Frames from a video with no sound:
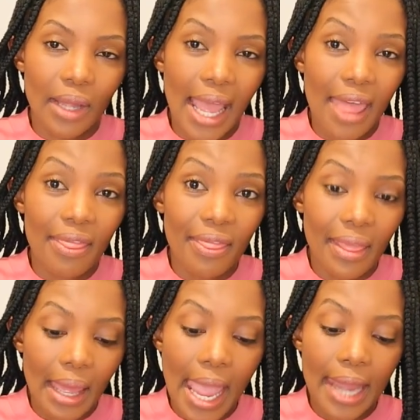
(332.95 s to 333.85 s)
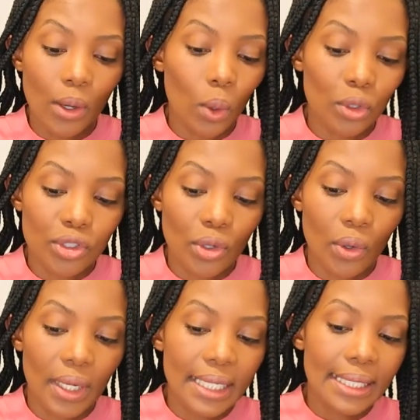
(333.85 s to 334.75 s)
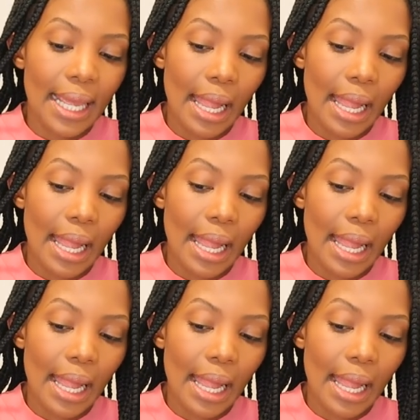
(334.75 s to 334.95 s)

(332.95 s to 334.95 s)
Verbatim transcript: and and also it